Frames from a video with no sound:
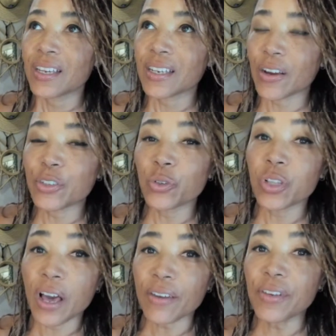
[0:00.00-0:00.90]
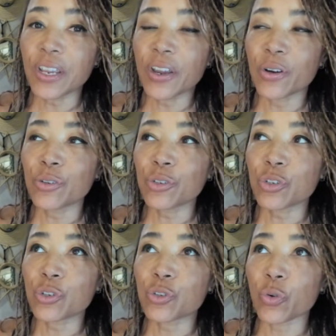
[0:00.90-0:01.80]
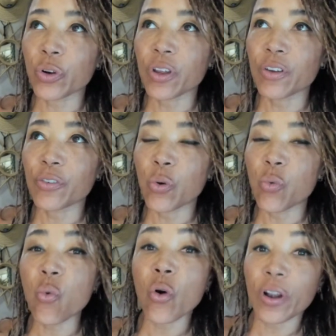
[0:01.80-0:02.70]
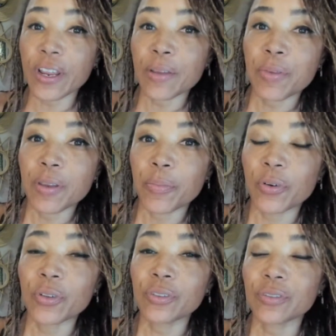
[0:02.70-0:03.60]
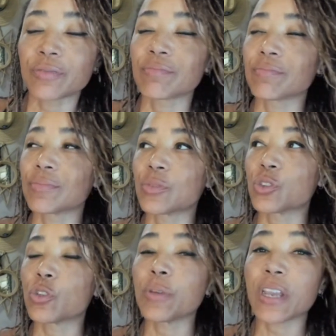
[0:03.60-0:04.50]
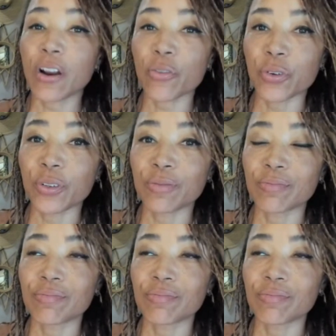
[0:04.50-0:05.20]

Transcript: Now, I do a lot of videos sort of warning people to be careful.